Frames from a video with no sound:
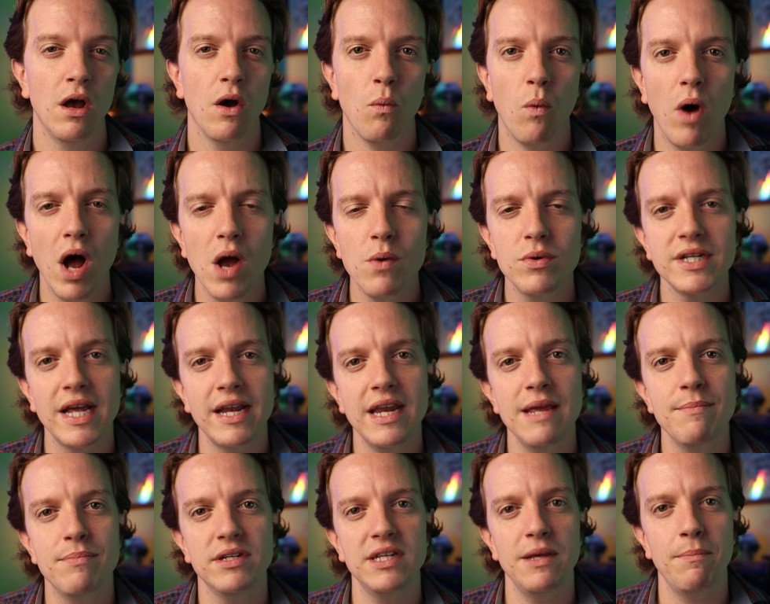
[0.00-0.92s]
Why would
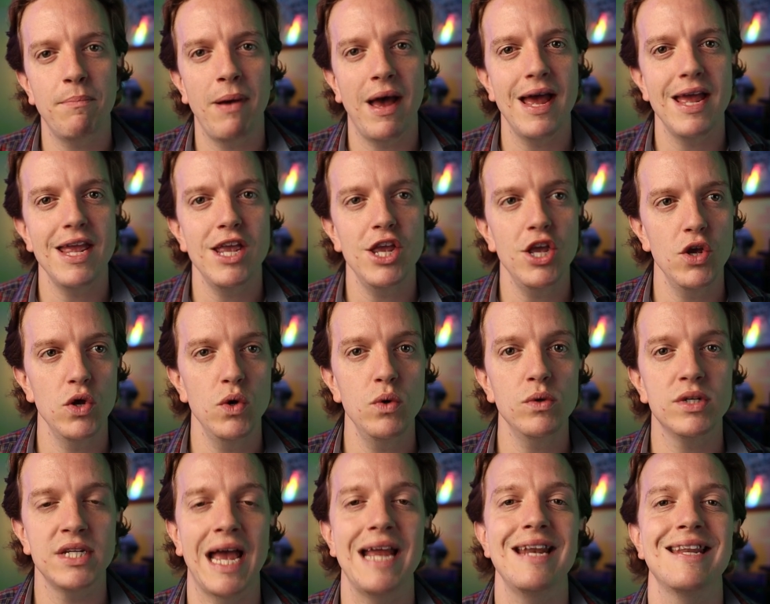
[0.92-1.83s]
anybody pay
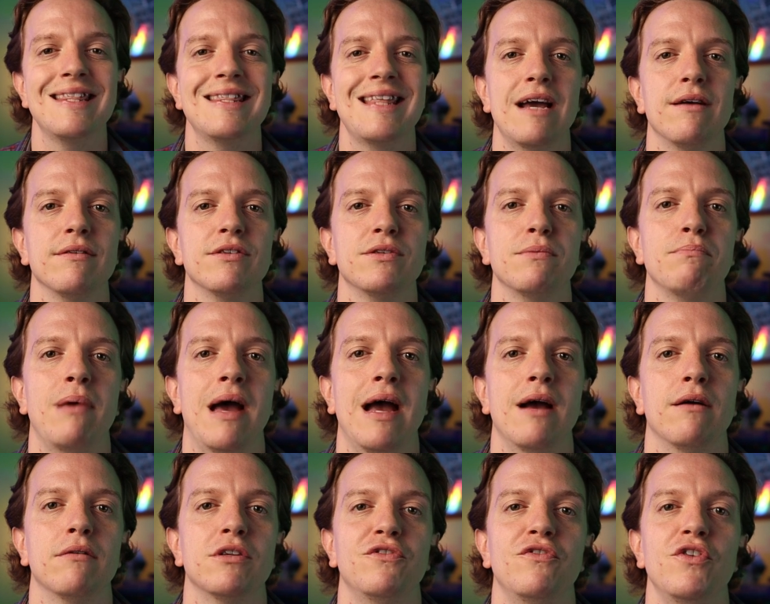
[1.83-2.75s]
you
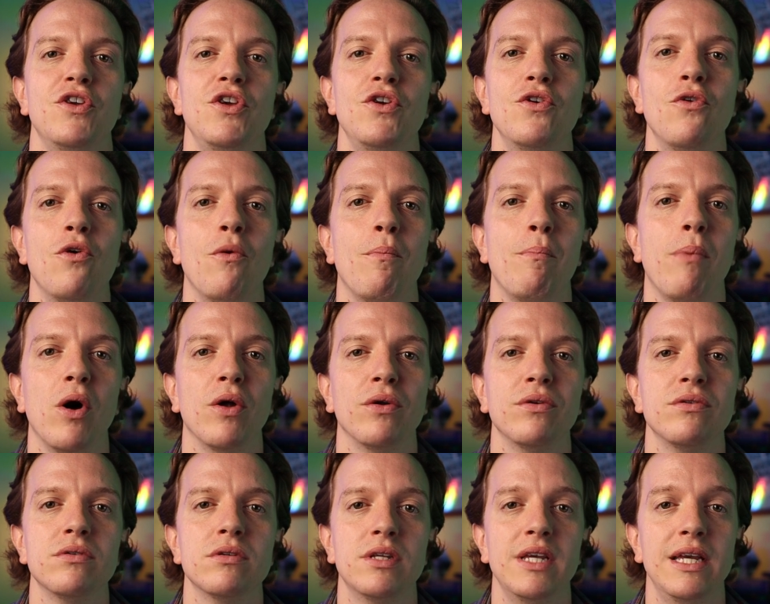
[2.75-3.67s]
£10,000 for your
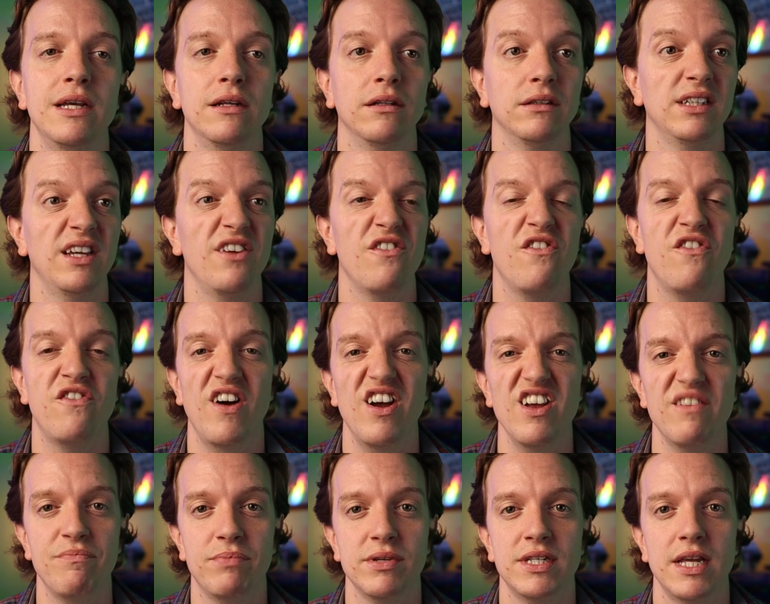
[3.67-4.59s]
bond yielding
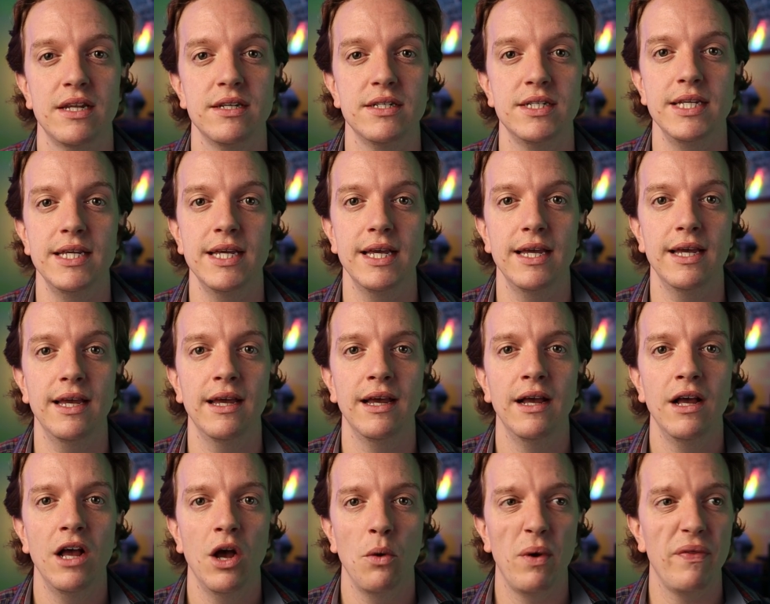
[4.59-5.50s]
5% a
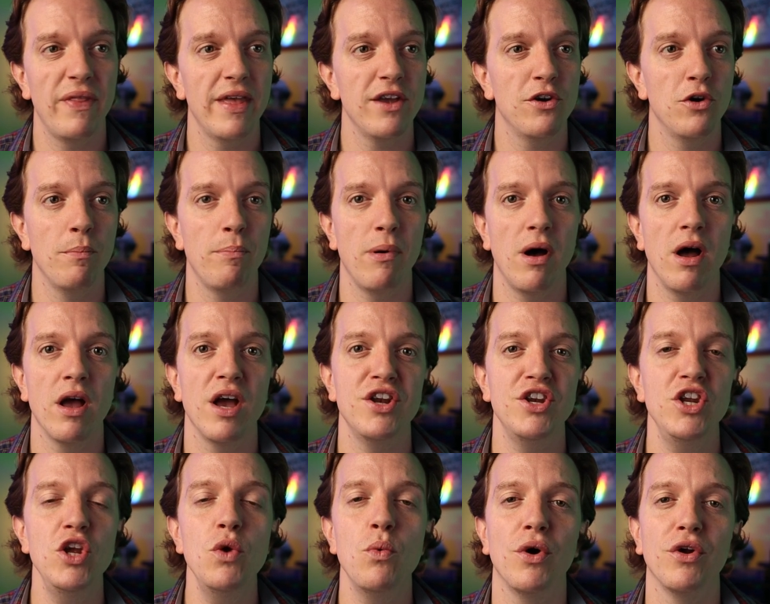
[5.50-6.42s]
year when they could buy
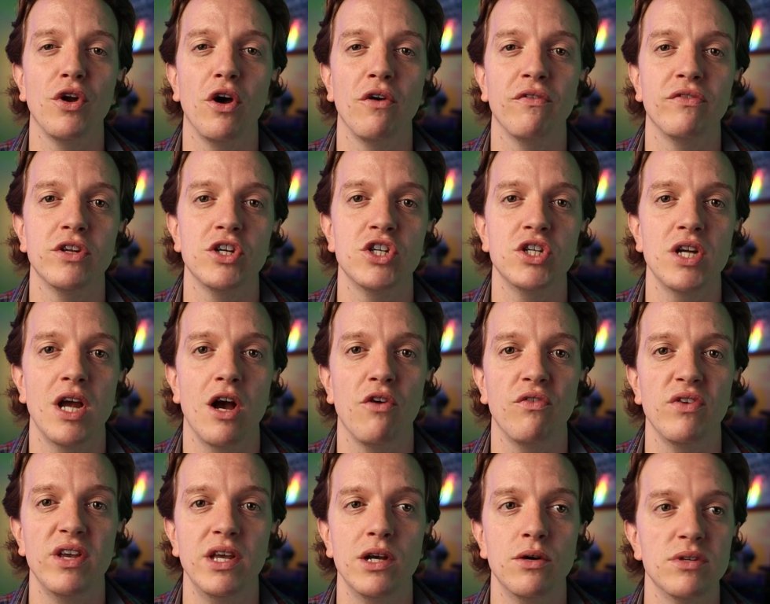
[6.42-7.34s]
a new one off the
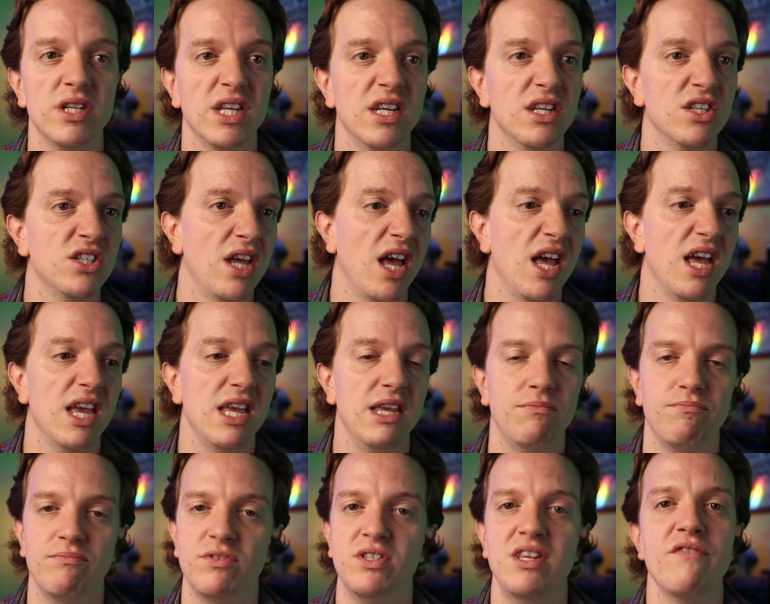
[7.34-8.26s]
shelf yielding,
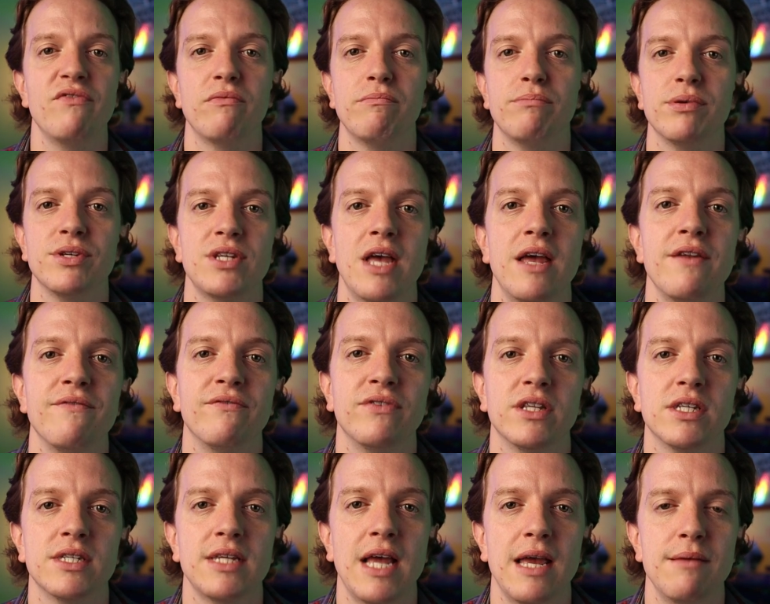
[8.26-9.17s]
say, 7%
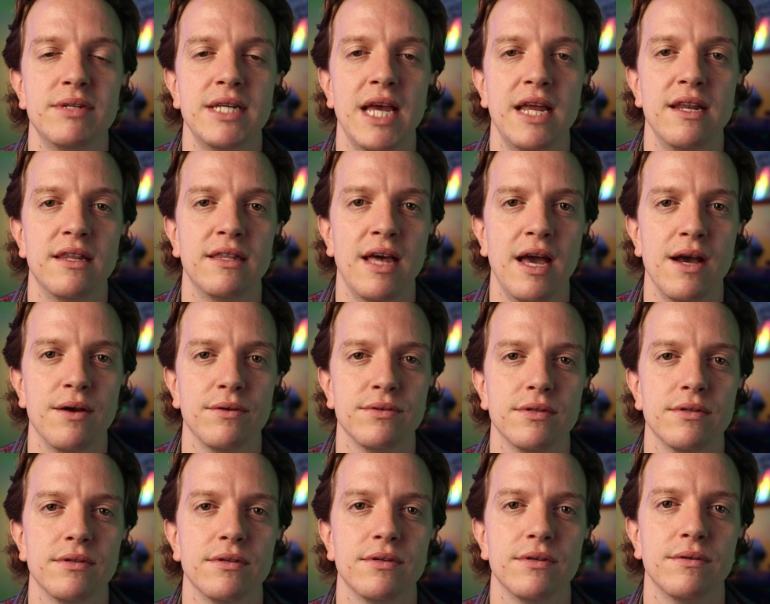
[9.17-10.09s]
for the same
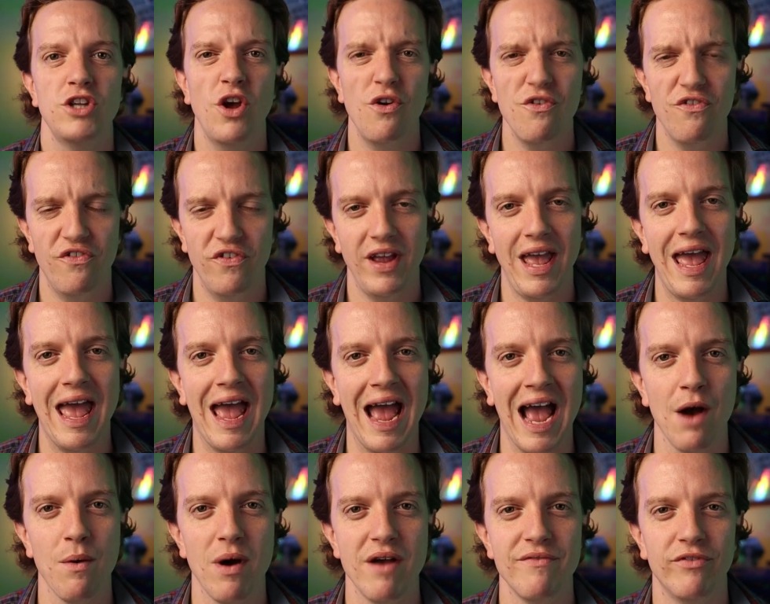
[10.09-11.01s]
£10,000? Don't forget,
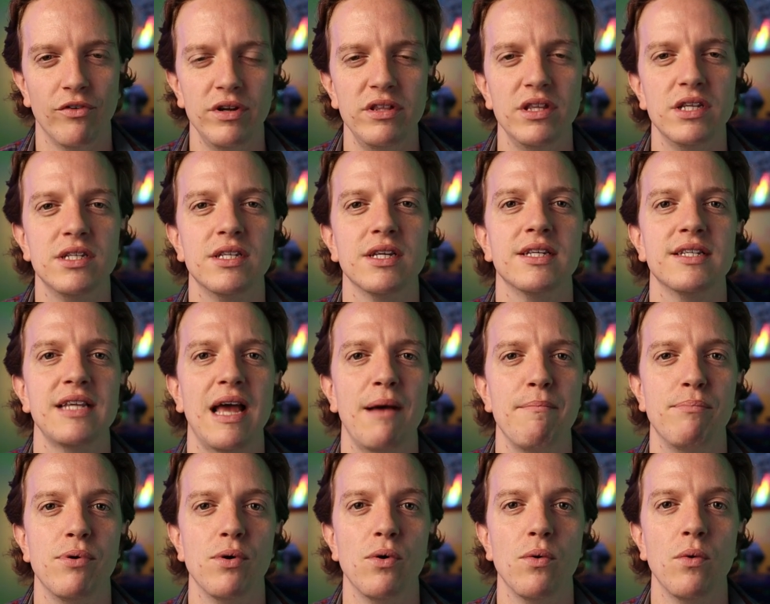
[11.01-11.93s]
however, in this
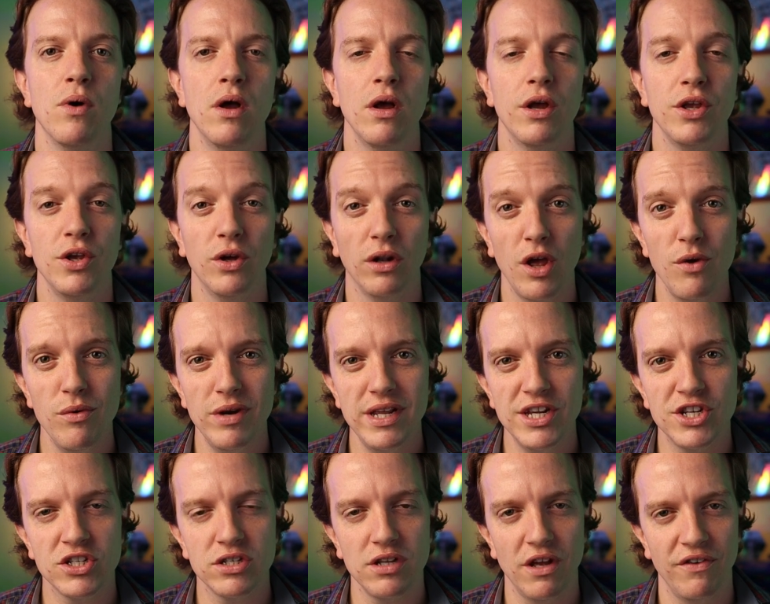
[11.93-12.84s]
example, you'll
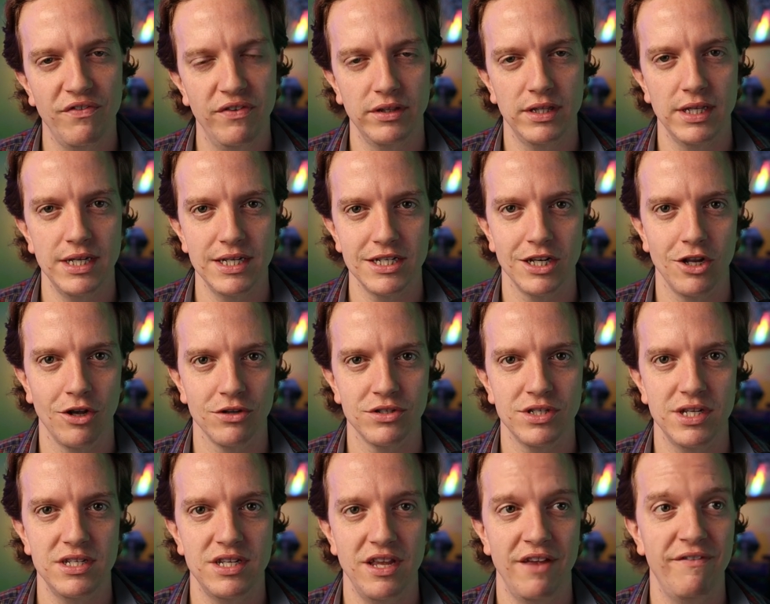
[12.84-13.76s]
only suffer these
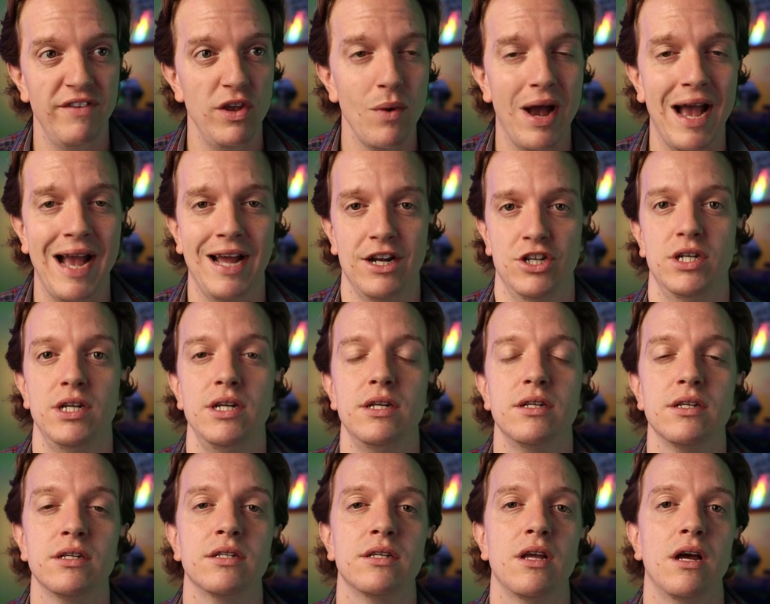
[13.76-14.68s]
losses if you actually
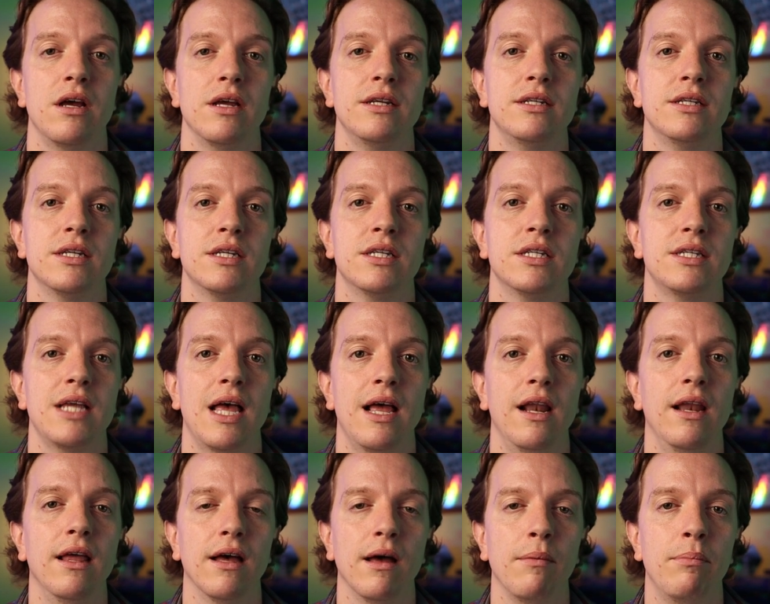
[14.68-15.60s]
decide to
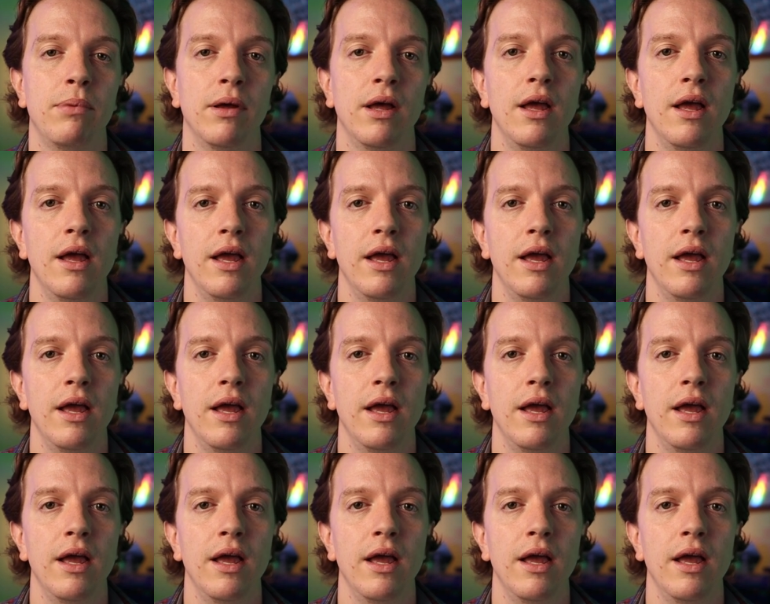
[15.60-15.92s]
sell up.